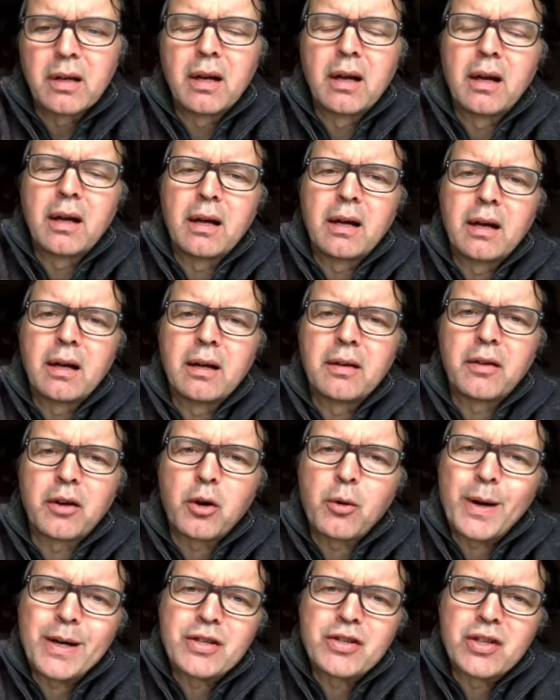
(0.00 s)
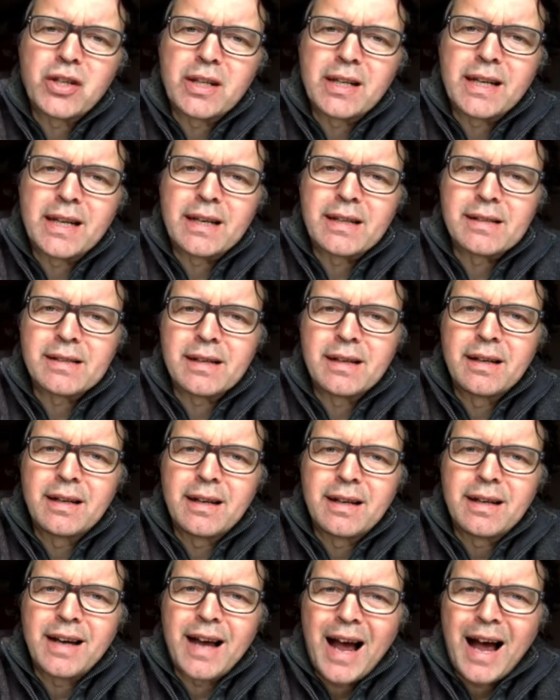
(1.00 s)
The question is,
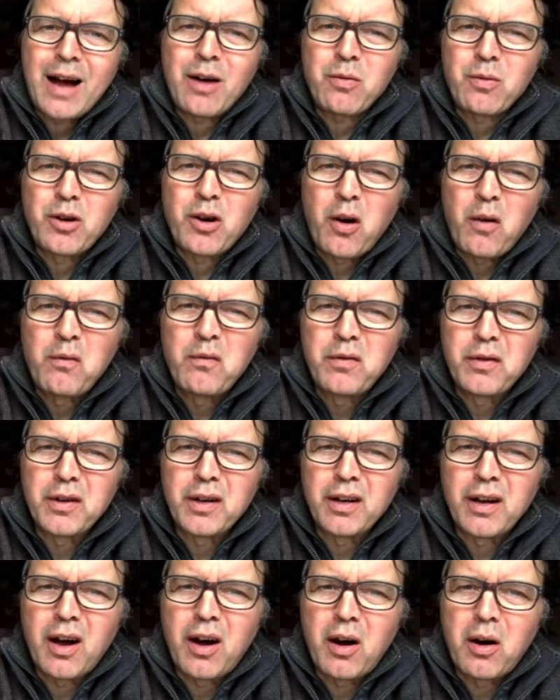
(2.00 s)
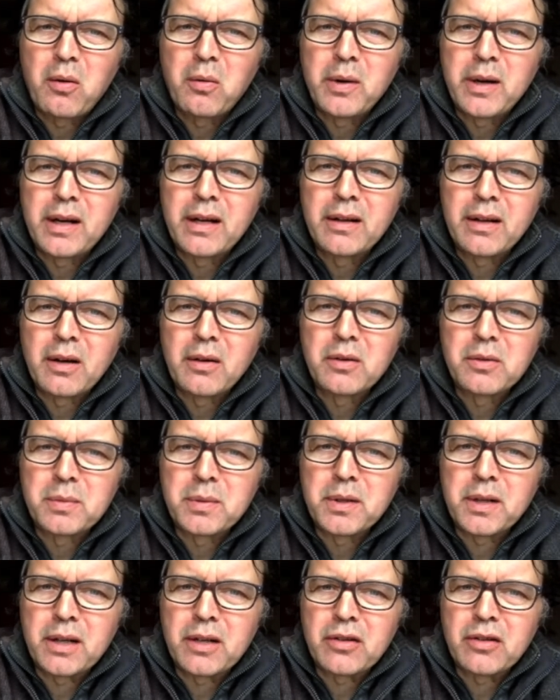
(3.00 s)
how confident are we in those
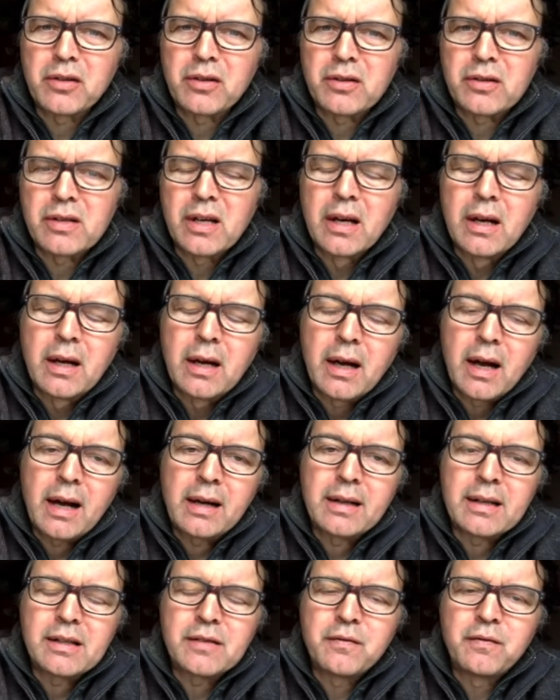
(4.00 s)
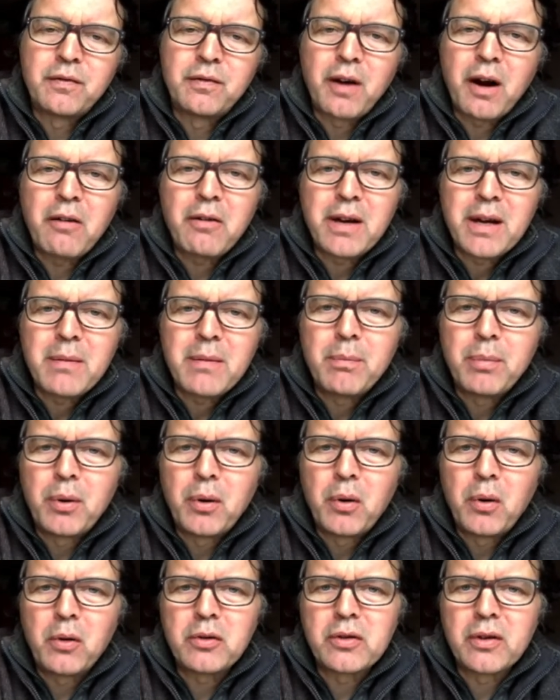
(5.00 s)
predictions? And it's very
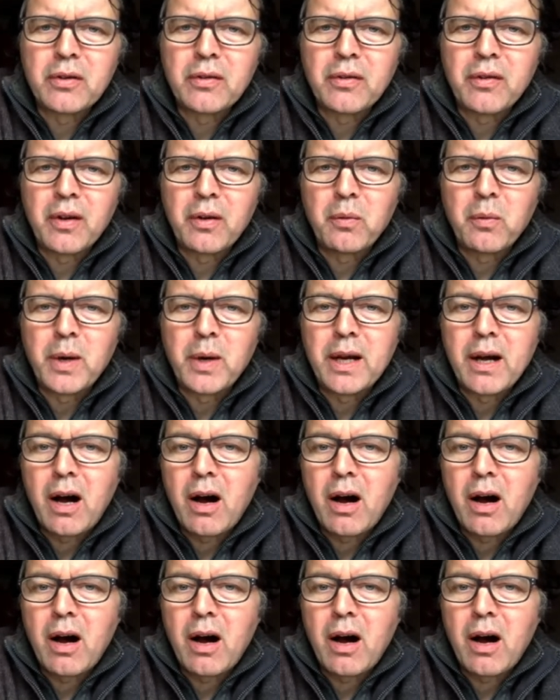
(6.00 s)
important that we are